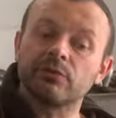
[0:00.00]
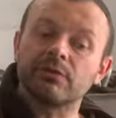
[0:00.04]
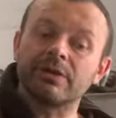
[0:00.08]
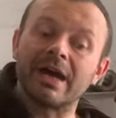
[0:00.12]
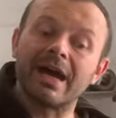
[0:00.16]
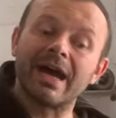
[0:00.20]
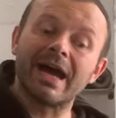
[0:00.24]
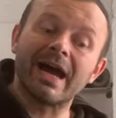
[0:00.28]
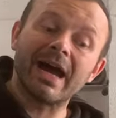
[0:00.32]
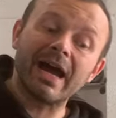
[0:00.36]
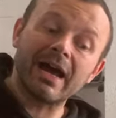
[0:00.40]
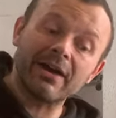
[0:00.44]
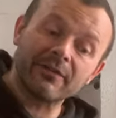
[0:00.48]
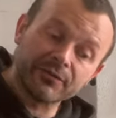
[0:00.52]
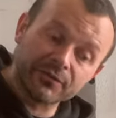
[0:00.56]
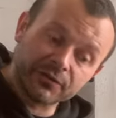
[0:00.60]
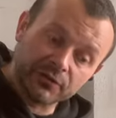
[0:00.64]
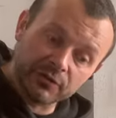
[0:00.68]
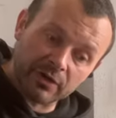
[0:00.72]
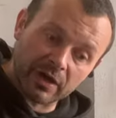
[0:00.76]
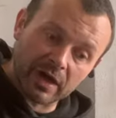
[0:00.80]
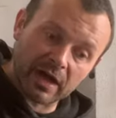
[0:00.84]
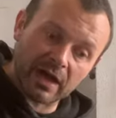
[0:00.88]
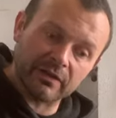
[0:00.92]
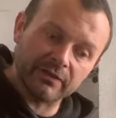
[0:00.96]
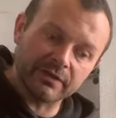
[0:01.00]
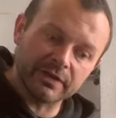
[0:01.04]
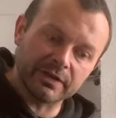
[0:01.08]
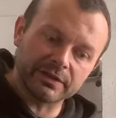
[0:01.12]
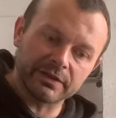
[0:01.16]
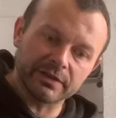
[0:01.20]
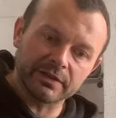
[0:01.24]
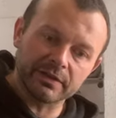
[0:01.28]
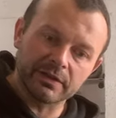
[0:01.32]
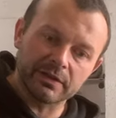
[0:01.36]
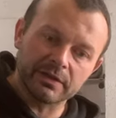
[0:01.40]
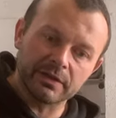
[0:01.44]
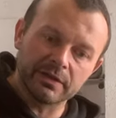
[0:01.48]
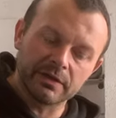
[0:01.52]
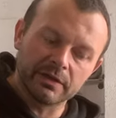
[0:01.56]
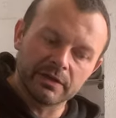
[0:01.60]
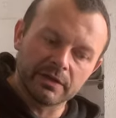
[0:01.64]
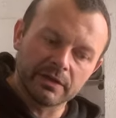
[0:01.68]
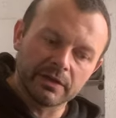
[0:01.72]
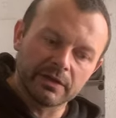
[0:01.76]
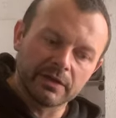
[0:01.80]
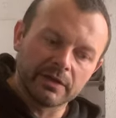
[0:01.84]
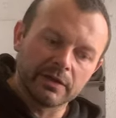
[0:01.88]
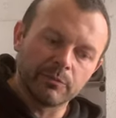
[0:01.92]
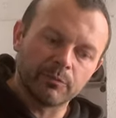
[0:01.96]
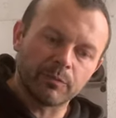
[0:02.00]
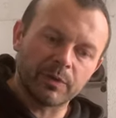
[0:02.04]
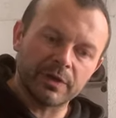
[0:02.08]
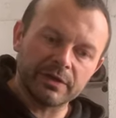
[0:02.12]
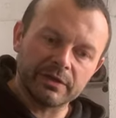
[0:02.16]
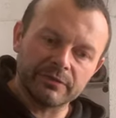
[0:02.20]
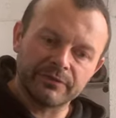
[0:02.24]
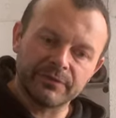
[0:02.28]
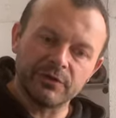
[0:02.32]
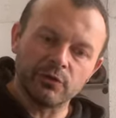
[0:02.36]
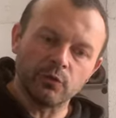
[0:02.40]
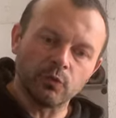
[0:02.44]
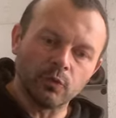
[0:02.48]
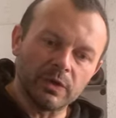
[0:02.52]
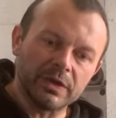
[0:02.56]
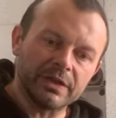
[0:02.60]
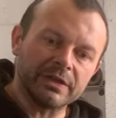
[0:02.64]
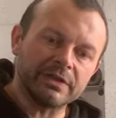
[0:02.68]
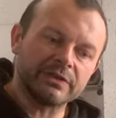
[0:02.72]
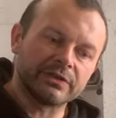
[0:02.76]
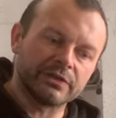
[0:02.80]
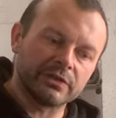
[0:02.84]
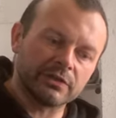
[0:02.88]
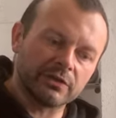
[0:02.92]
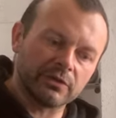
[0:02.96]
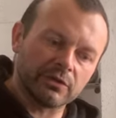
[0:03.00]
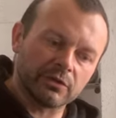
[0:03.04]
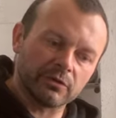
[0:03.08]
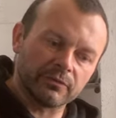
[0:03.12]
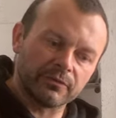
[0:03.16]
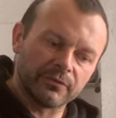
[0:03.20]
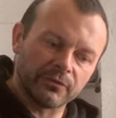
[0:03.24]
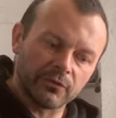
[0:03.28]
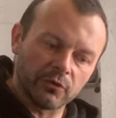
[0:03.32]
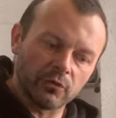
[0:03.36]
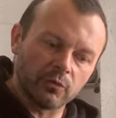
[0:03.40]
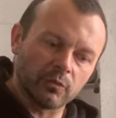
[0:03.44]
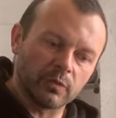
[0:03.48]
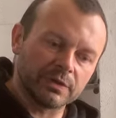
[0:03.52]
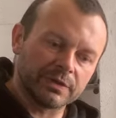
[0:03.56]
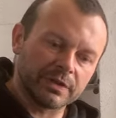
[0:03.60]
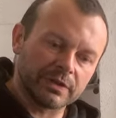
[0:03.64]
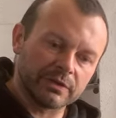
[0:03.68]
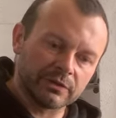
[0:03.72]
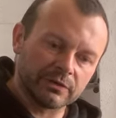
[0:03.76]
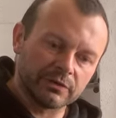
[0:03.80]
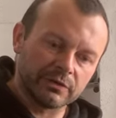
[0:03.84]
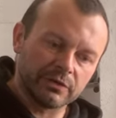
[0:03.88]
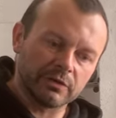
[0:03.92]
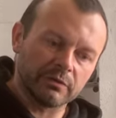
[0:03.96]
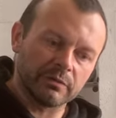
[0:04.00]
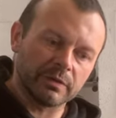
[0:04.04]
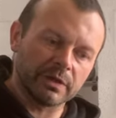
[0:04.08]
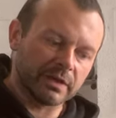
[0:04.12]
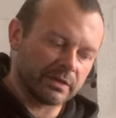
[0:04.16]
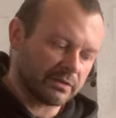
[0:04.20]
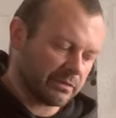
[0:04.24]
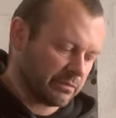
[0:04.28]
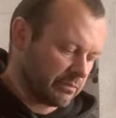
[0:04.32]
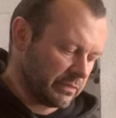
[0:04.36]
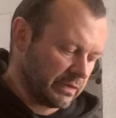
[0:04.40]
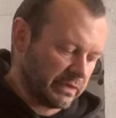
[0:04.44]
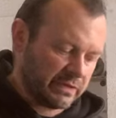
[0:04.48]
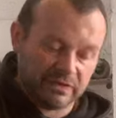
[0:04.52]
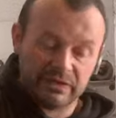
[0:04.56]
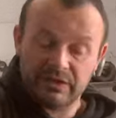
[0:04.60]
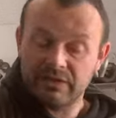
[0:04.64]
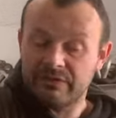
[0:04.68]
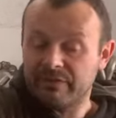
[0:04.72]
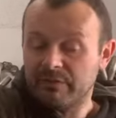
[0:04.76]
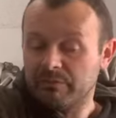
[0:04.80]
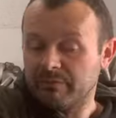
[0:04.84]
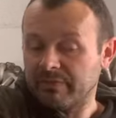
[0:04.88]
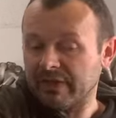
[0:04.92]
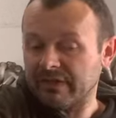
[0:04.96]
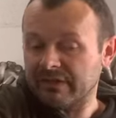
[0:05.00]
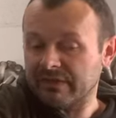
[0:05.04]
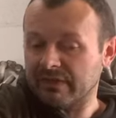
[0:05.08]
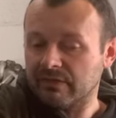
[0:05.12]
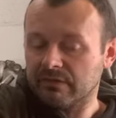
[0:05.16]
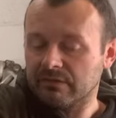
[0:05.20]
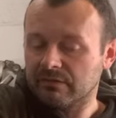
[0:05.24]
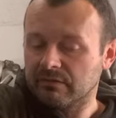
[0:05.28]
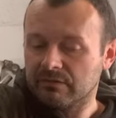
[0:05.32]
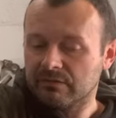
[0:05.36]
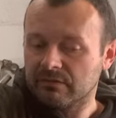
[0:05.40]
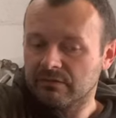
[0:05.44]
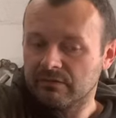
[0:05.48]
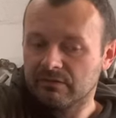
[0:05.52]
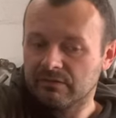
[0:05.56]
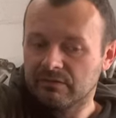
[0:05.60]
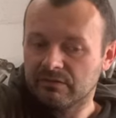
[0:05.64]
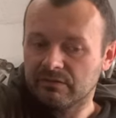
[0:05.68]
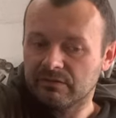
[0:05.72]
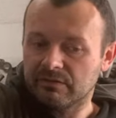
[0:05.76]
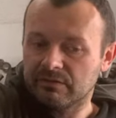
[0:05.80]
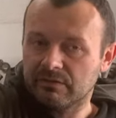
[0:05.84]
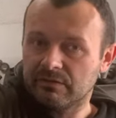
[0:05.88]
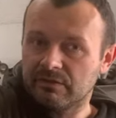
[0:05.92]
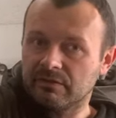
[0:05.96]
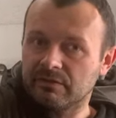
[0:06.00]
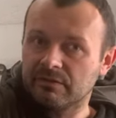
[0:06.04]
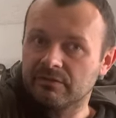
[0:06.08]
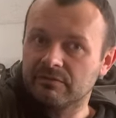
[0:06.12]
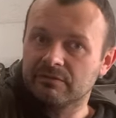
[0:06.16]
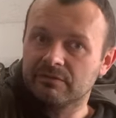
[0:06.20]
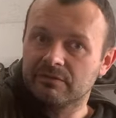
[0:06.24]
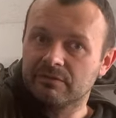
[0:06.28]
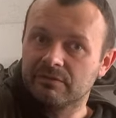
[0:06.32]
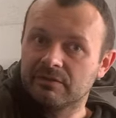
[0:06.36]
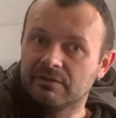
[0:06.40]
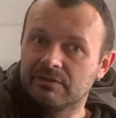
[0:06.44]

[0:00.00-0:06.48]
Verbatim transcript: don't have to have it, but if you're willing to go forward and do it, it's even better. Yeah, exactly. You know.